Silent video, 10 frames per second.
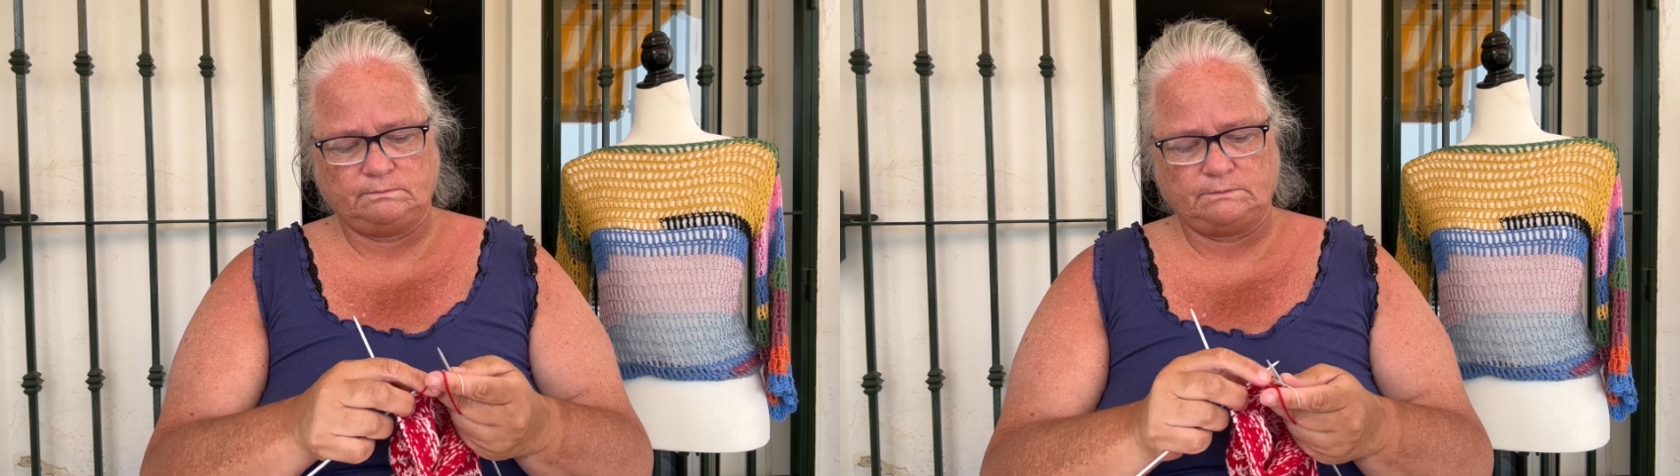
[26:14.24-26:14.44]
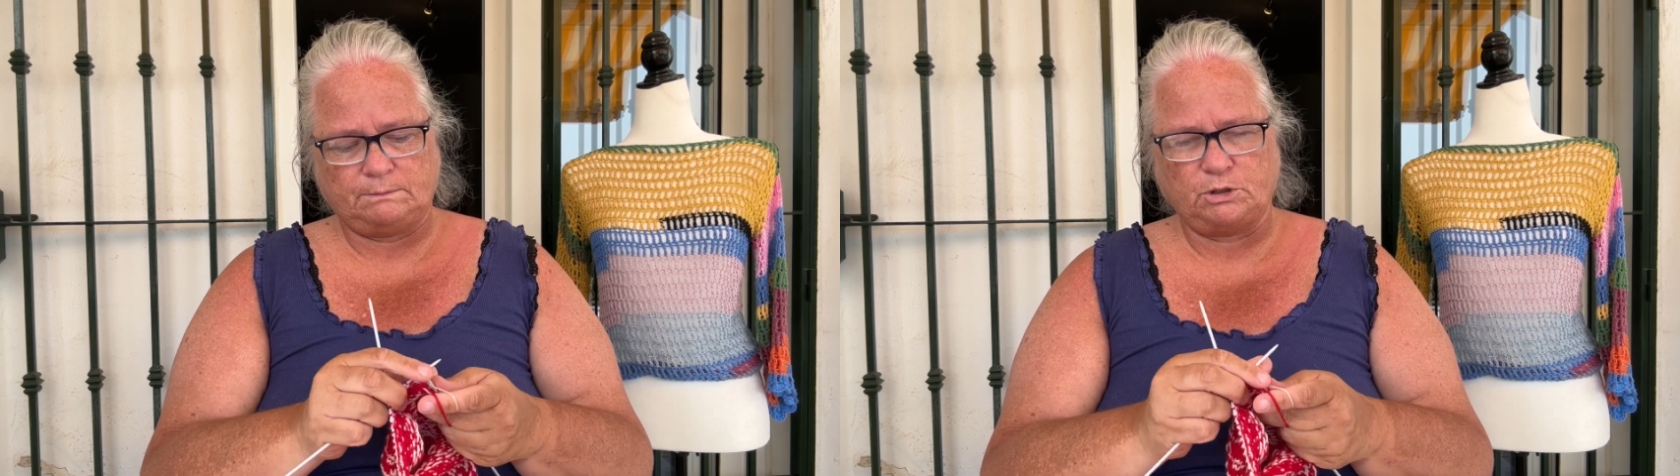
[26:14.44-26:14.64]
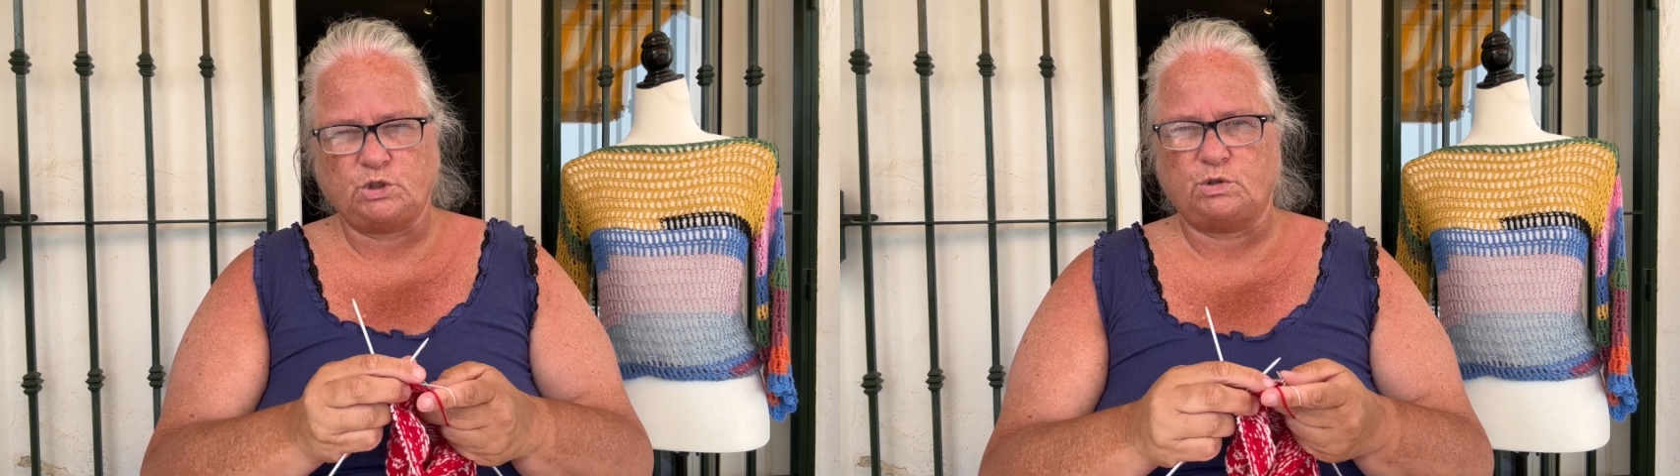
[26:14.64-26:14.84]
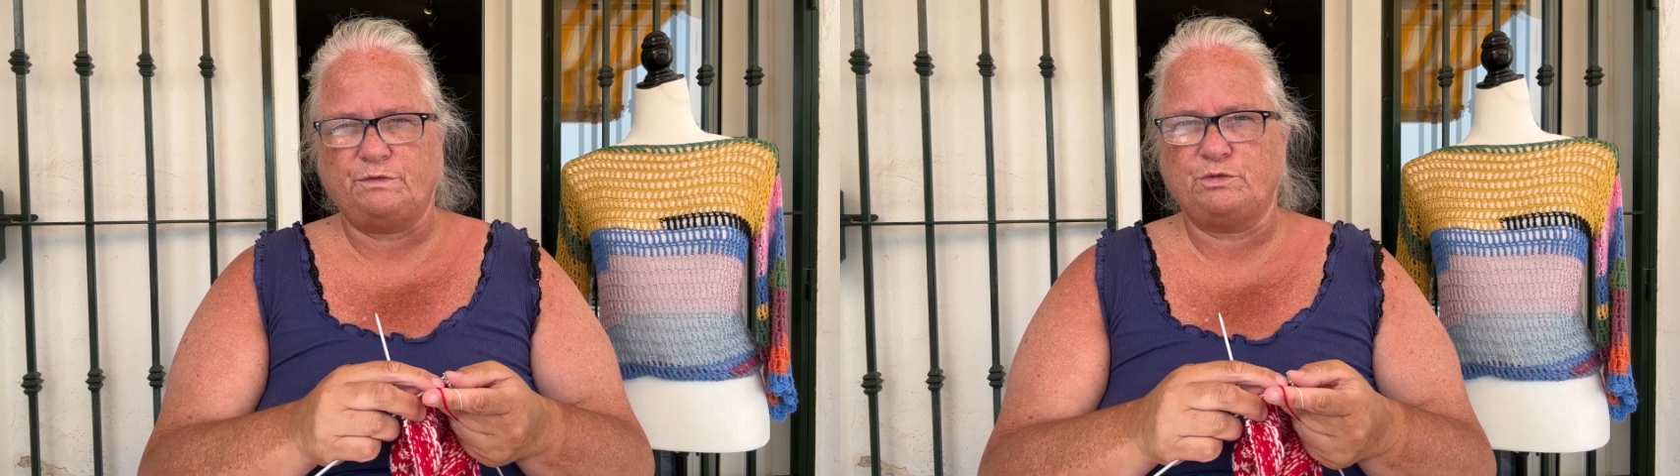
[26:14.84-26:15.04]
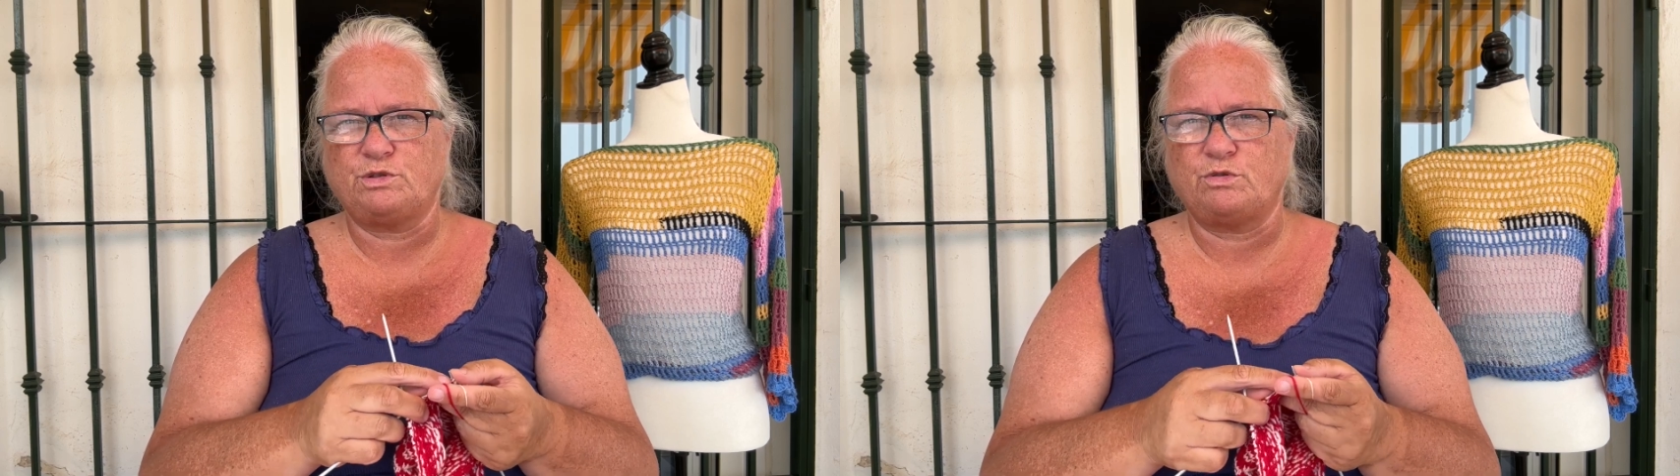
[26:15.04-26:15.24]
I'm not sure
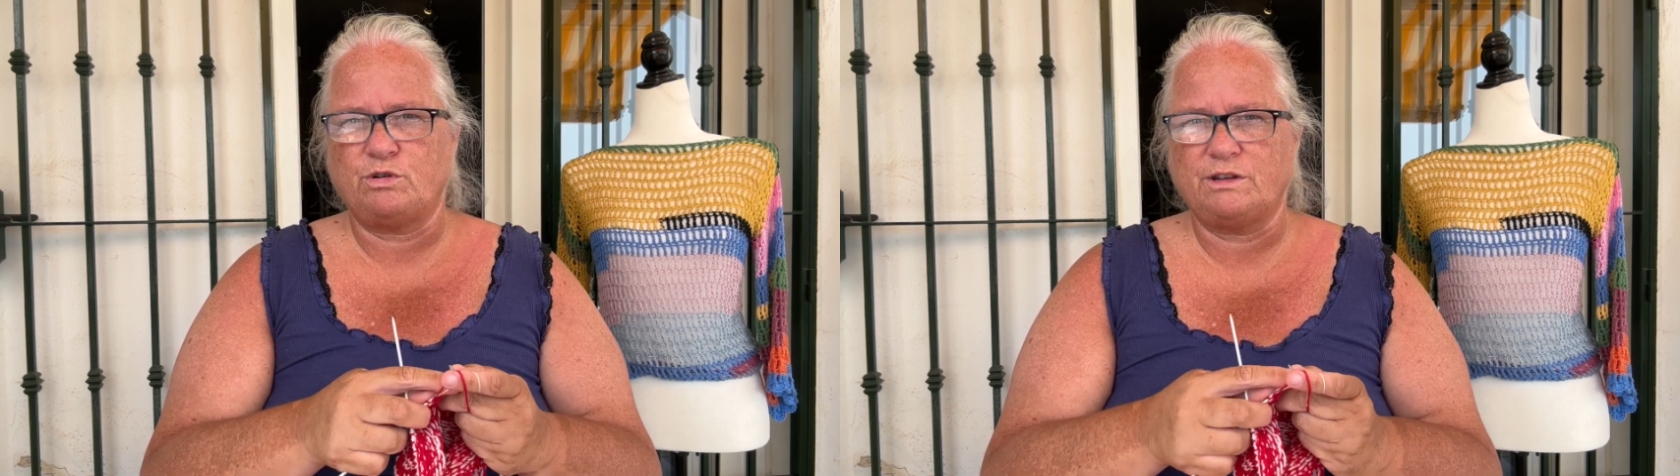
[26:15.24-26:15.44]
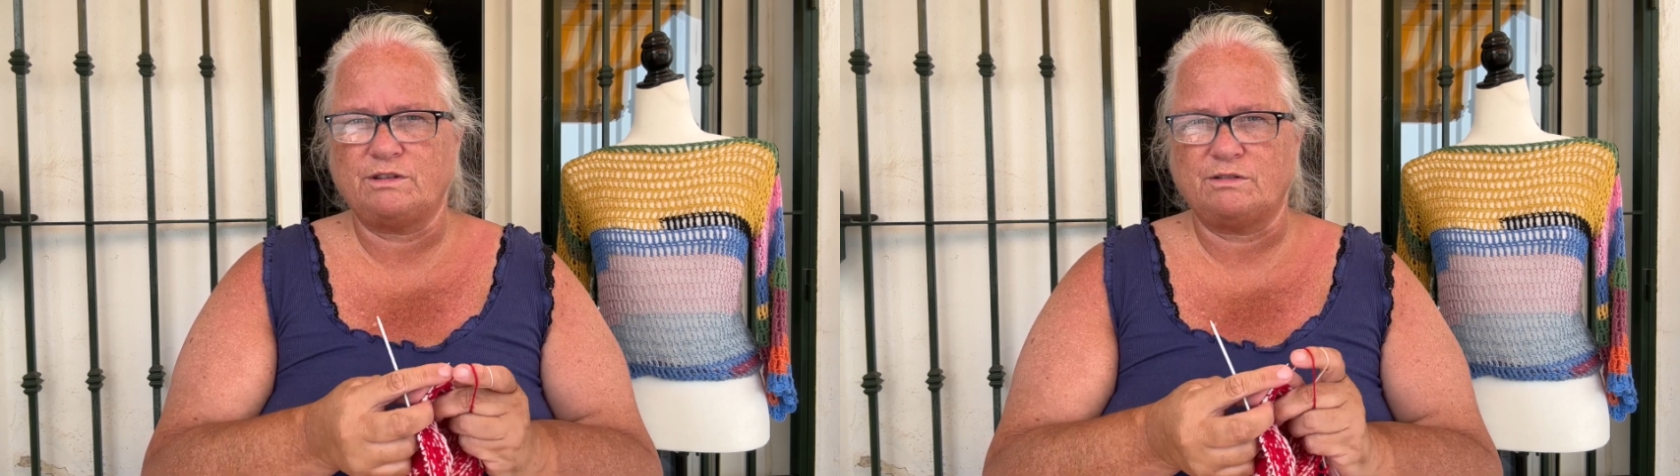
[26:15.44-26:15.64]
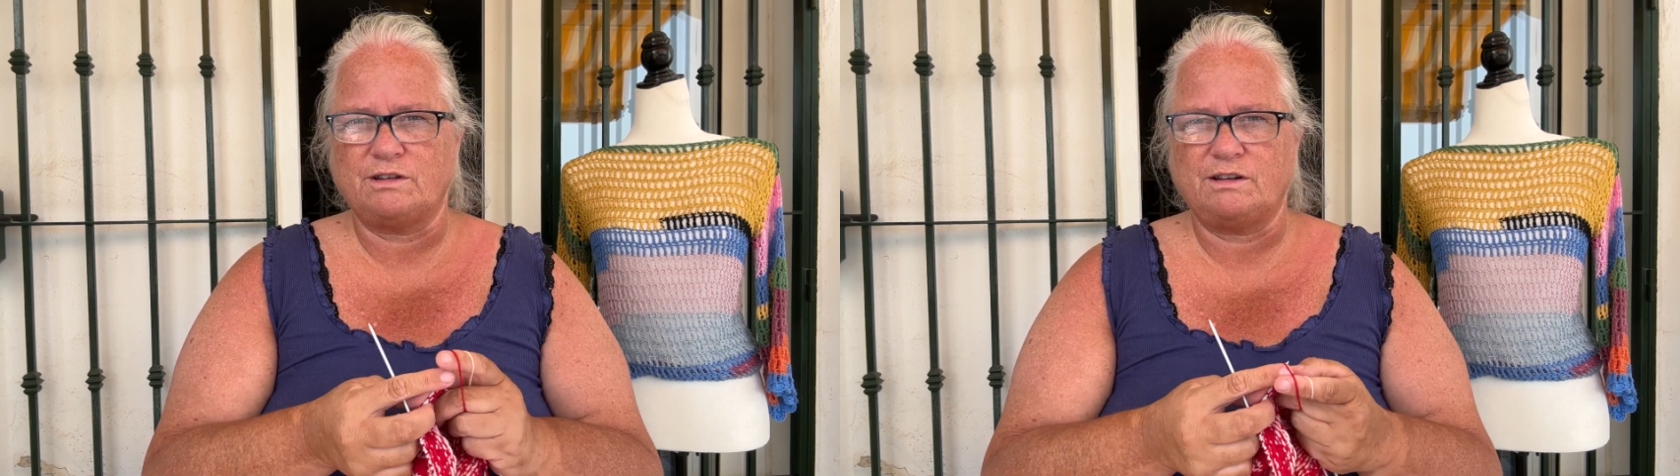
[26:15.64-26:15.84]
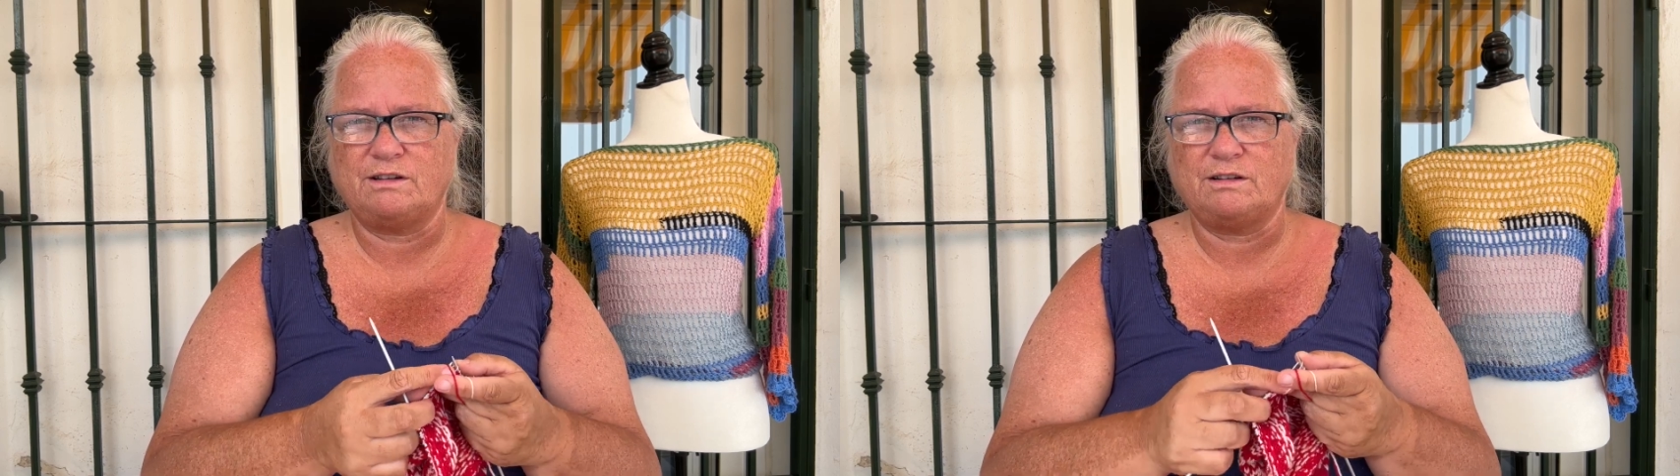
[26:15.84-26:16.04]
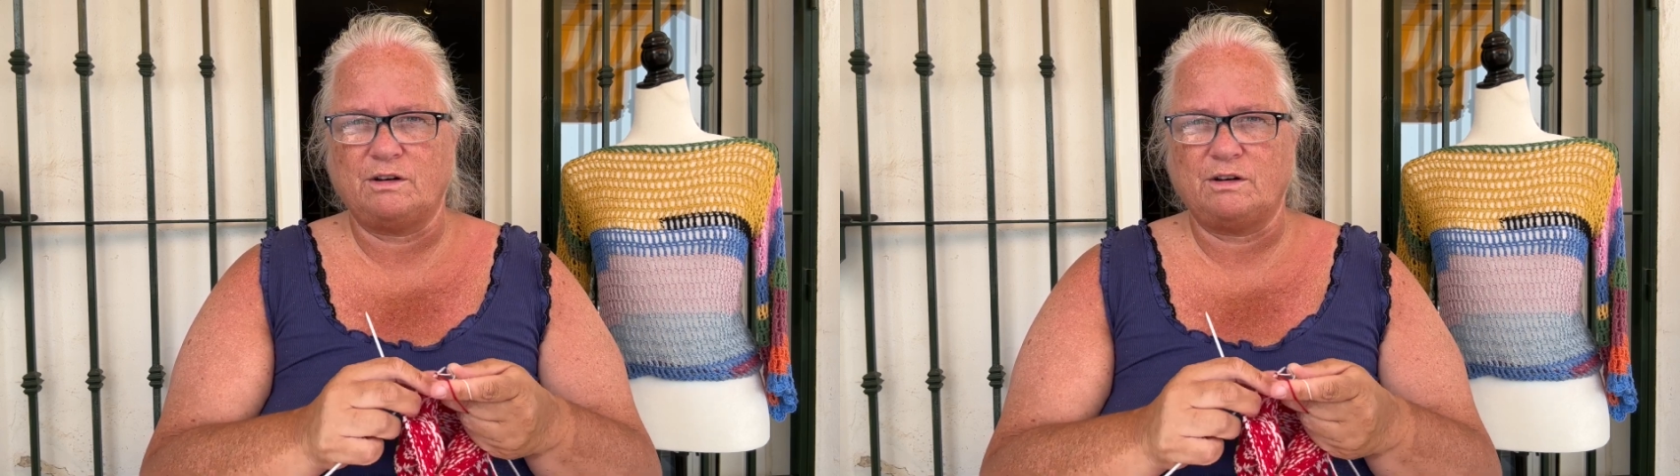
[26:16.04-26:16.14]
if you saw it on there,